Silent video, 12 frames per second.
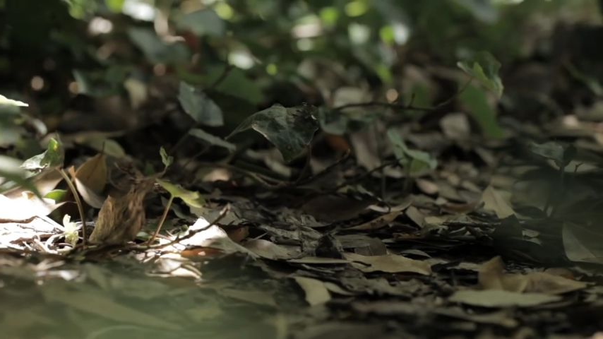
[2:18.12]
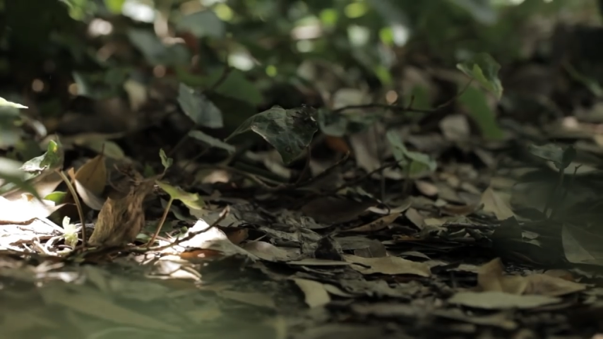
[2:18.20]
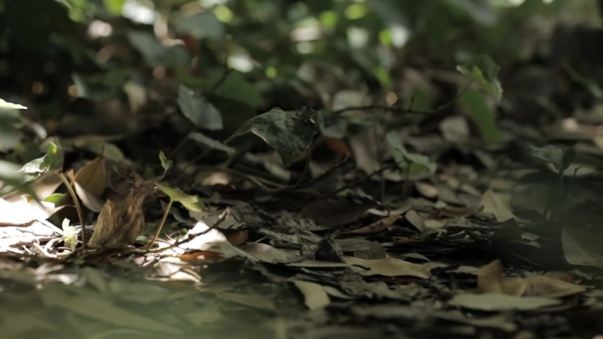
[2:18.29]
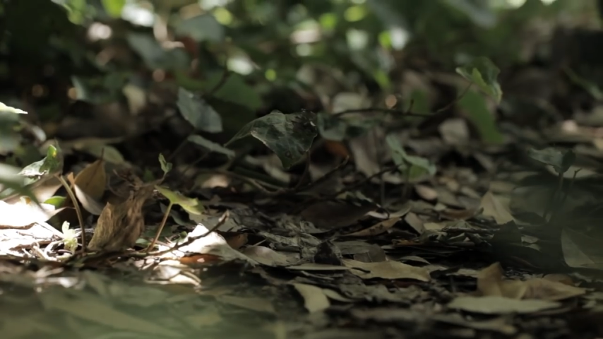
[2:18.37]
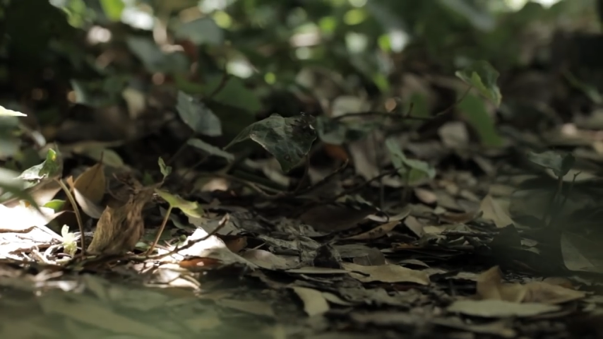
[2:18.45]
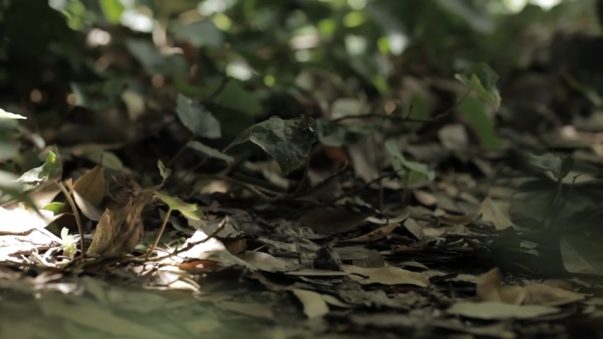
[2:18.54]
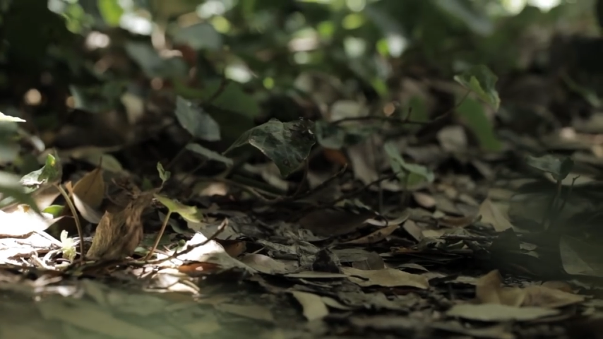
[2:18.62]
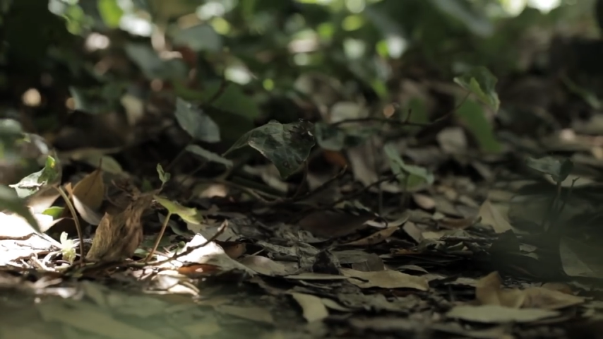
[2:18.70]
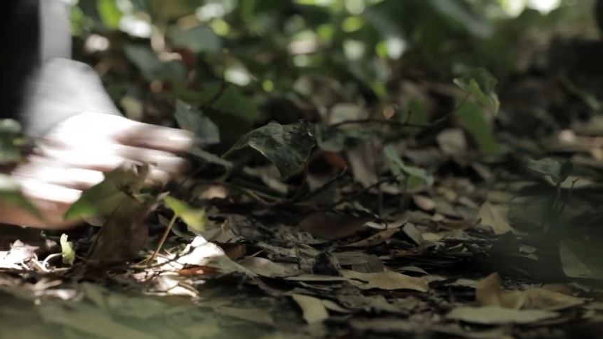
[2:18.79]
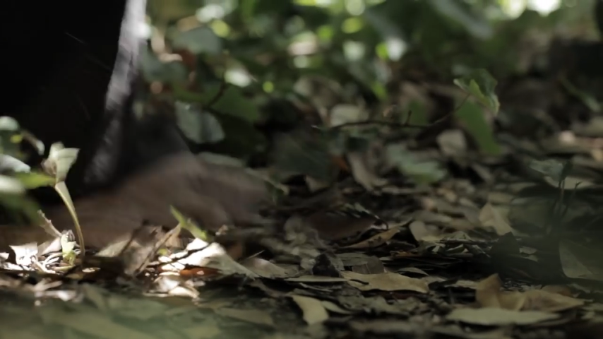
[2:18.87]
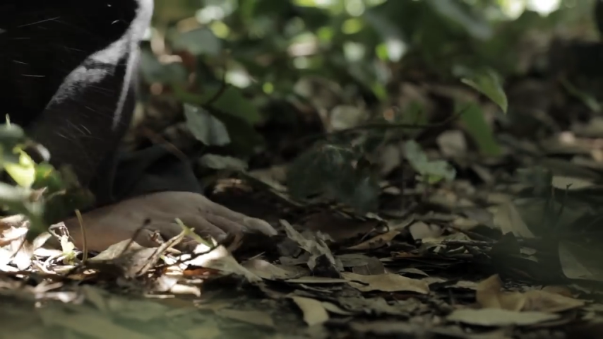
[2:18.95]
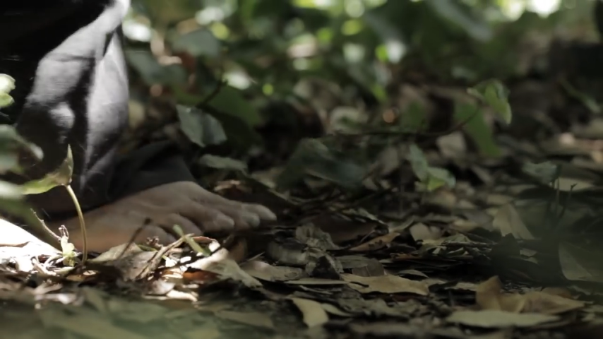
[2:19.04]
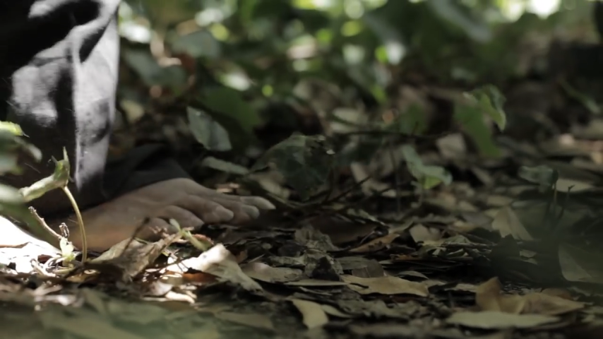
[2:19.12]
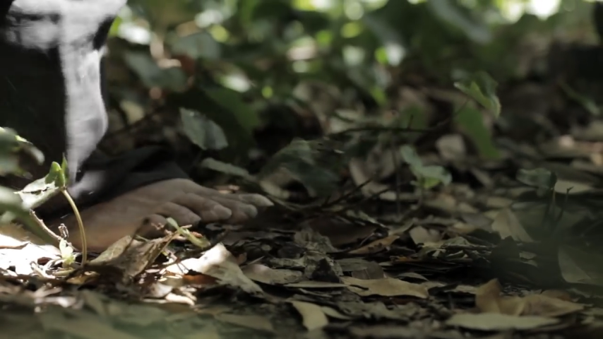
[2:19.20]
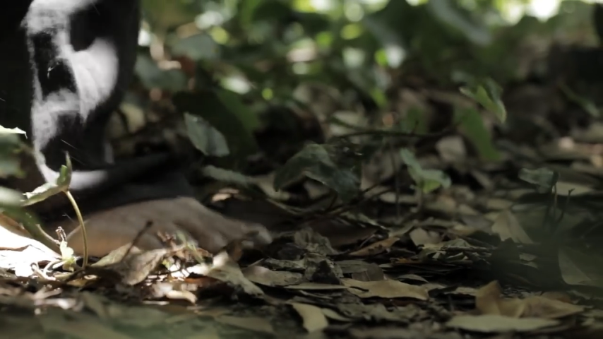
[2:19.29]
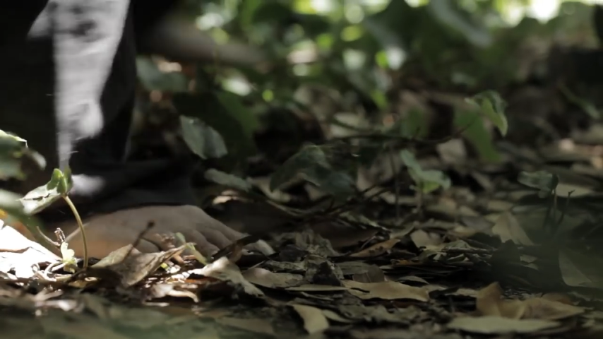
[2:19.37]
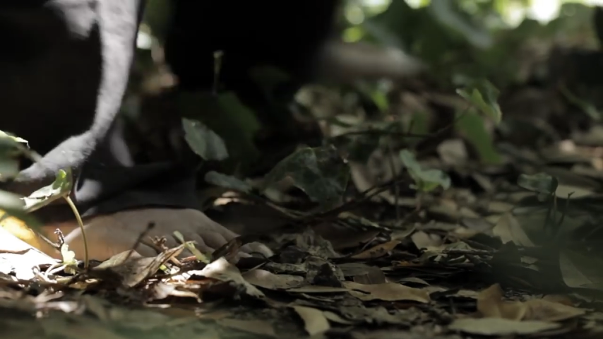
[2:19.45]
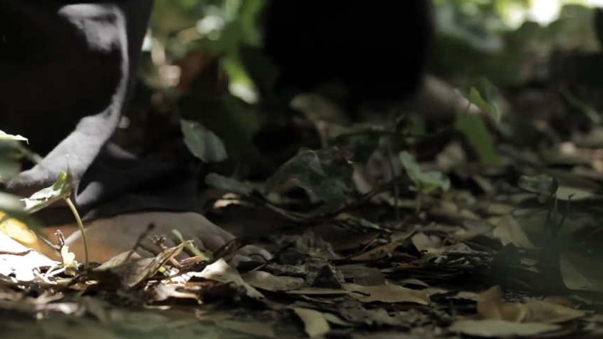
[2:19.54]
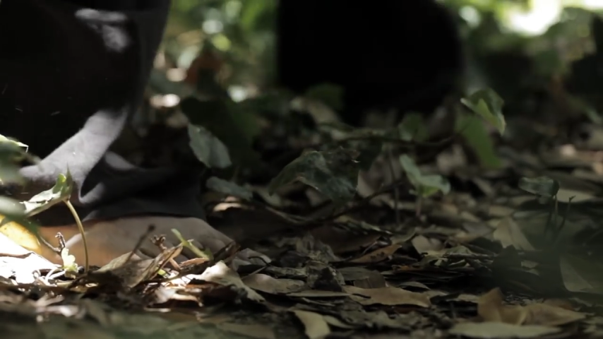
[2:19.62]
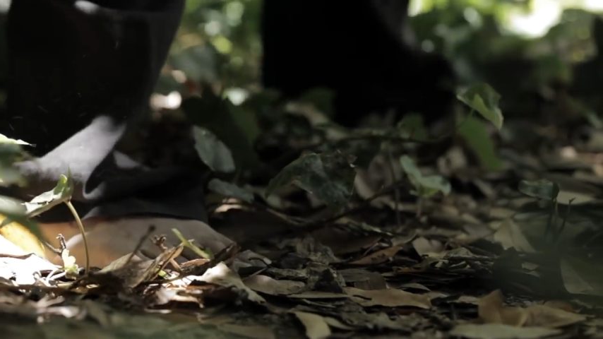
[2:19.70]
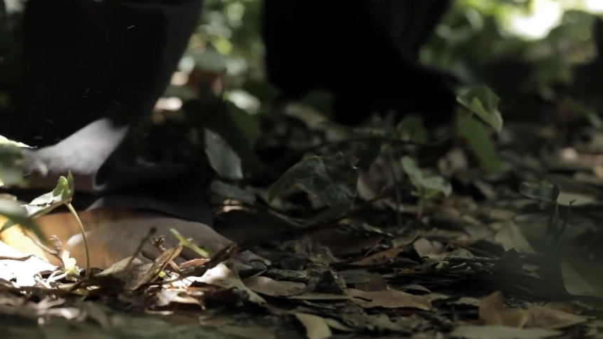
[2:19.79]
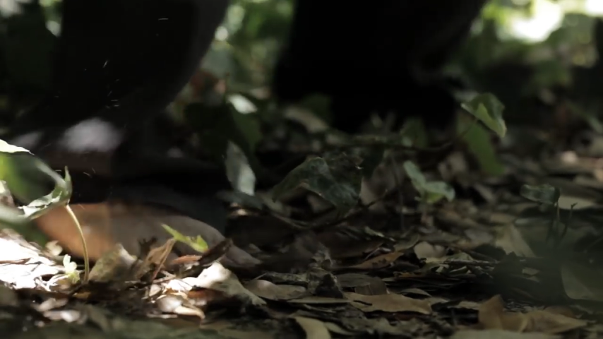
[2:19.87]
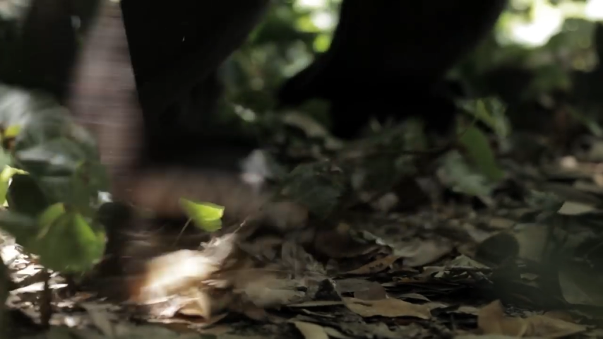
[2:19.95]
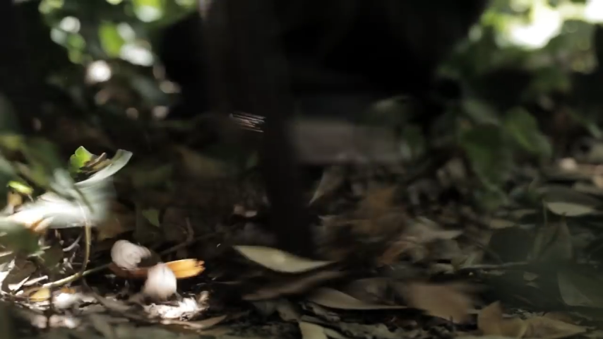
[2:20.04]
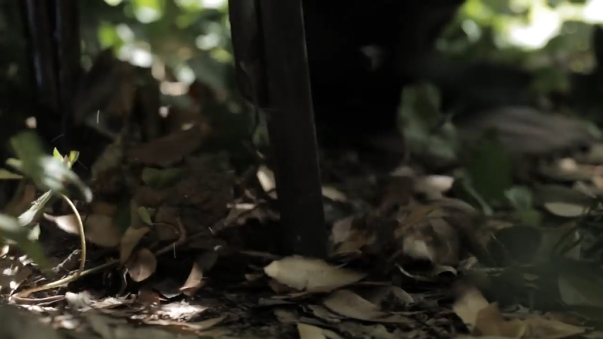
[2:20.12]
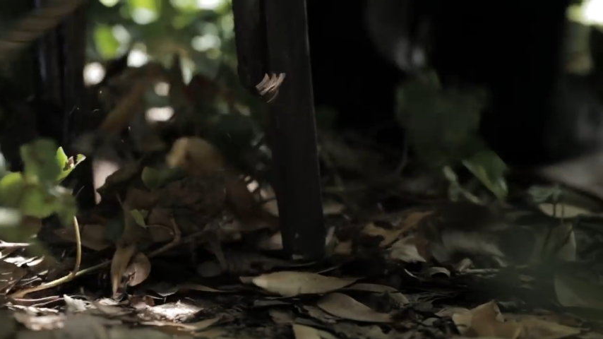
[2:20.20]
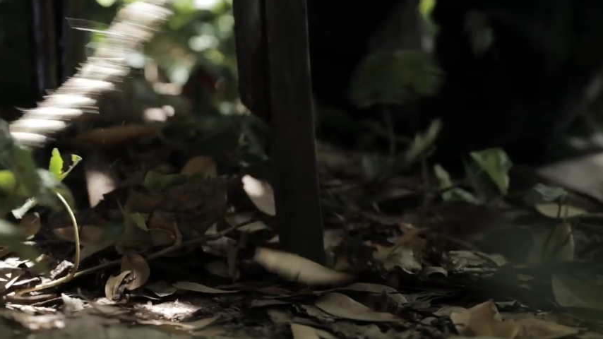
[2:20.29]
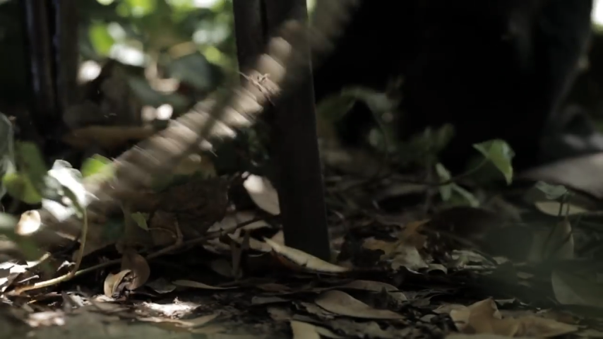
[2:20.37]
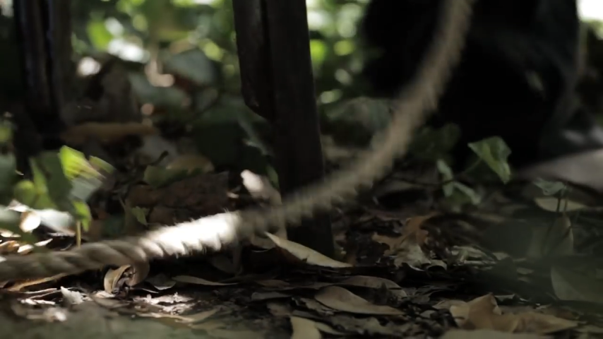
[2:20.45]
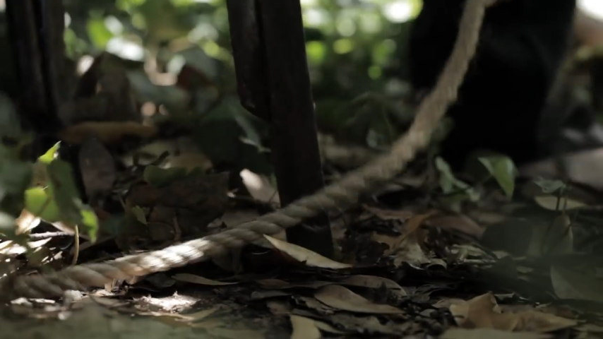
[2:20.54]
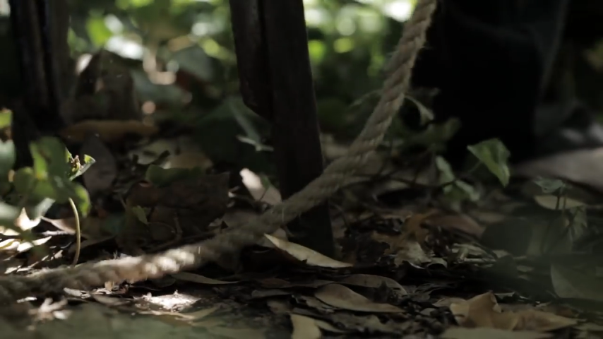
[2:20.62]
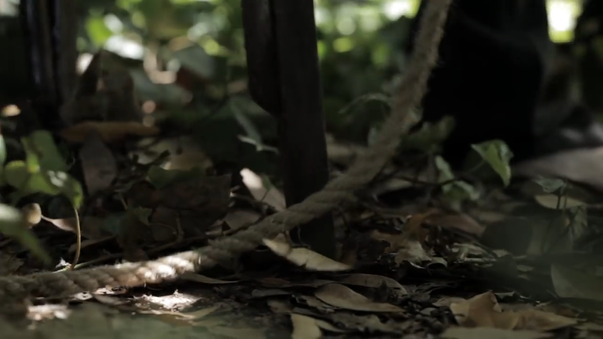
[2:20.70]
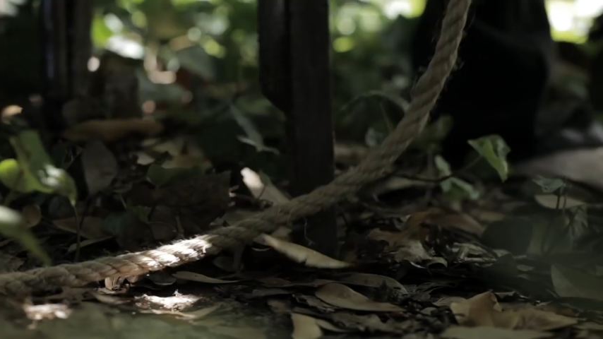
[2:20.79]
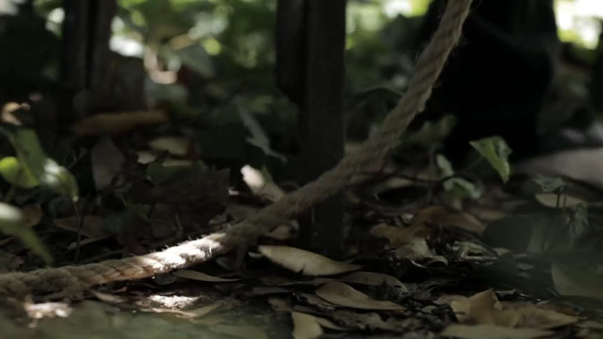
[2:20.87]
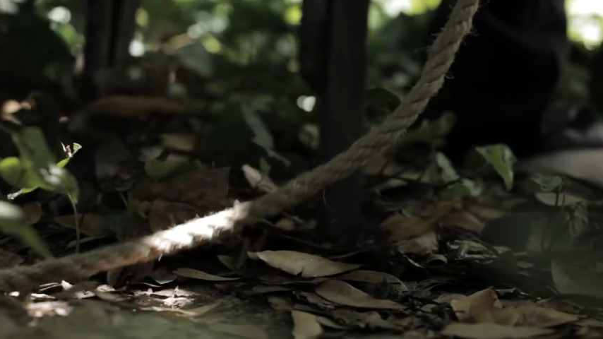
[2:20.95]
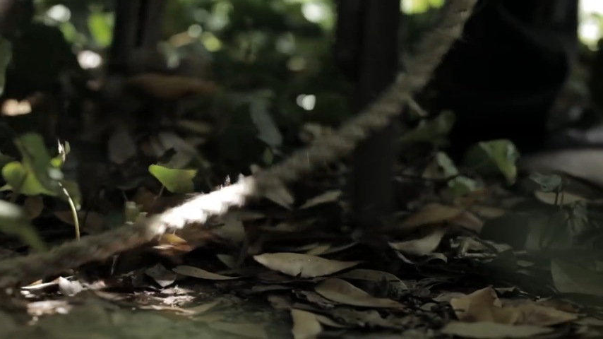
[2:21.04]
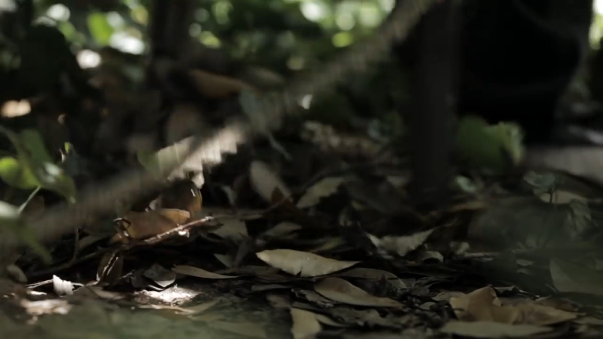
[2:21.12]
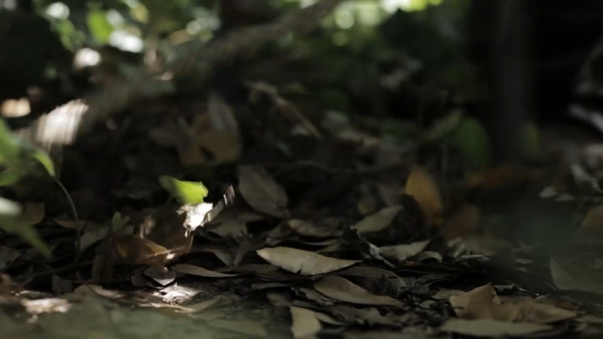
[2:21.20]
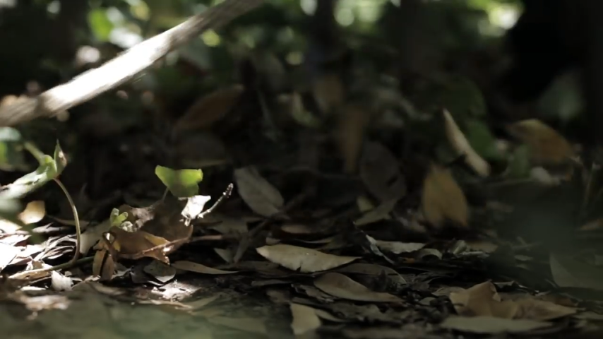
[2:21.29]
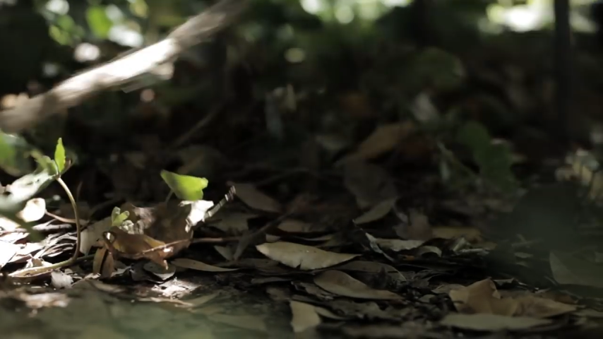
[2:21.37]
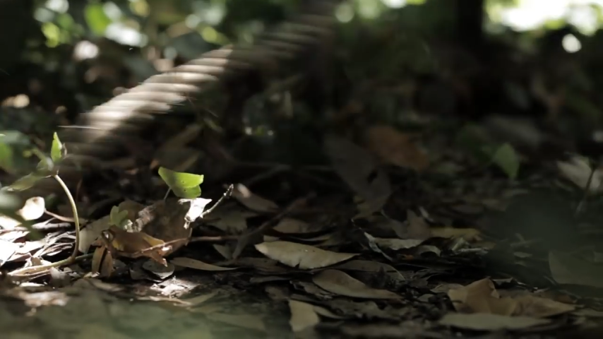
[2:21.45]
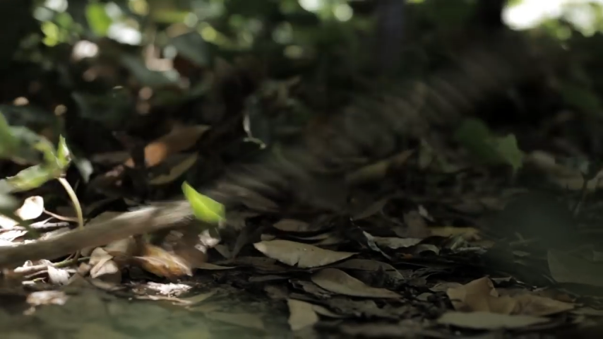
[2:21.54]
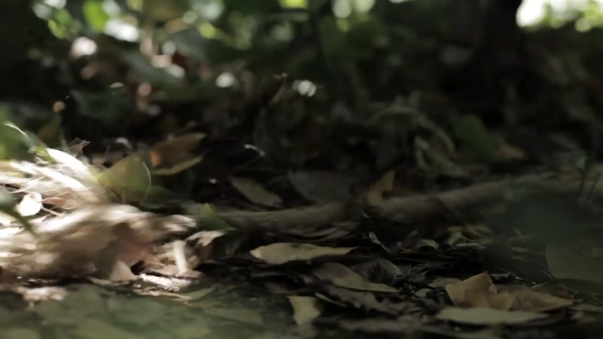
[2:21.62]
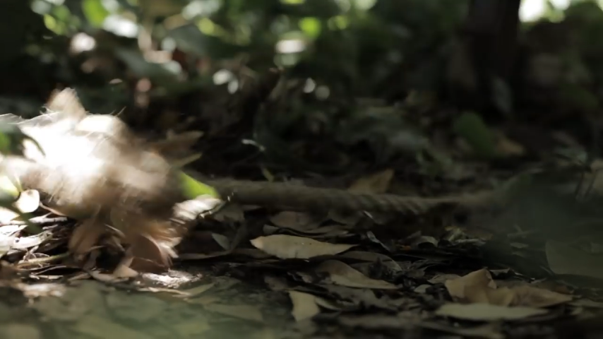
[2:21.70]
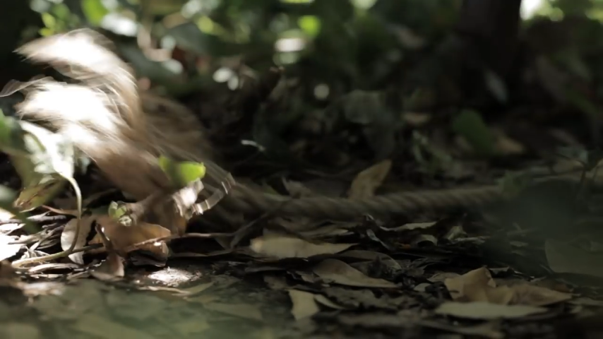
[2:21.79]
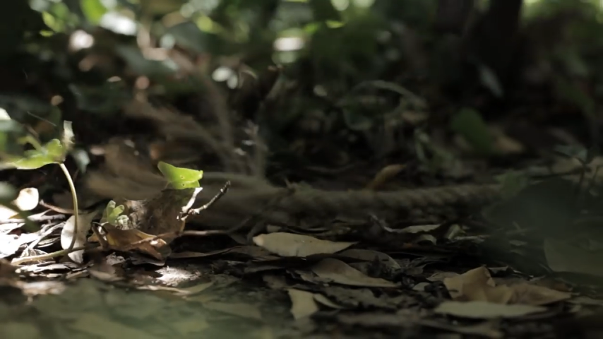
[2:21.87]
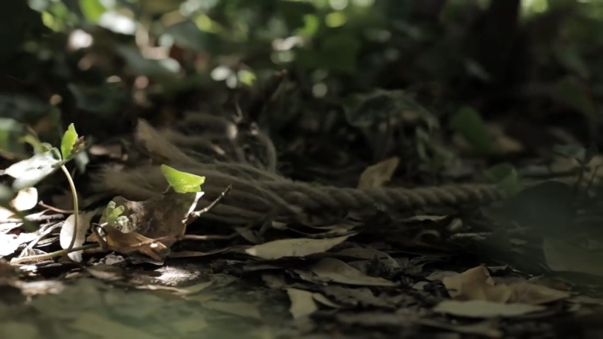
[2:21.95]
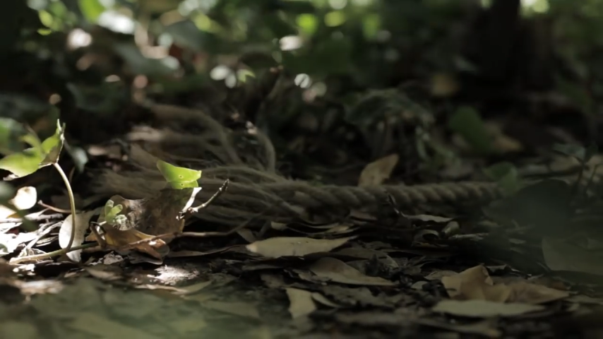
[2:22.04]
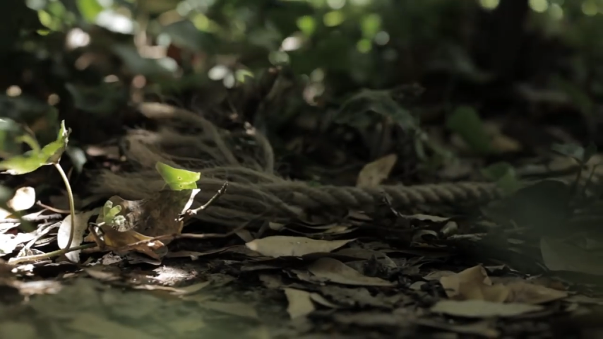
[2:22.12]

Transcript: [unreadable: no face in view]